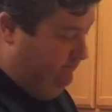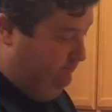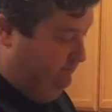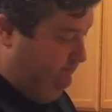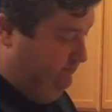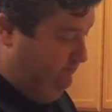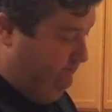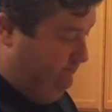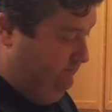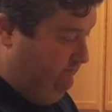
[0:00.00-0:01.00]

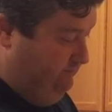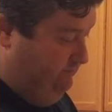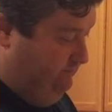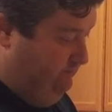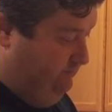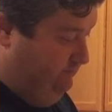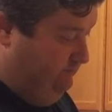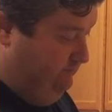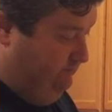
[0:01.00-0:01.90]
(no one is talking)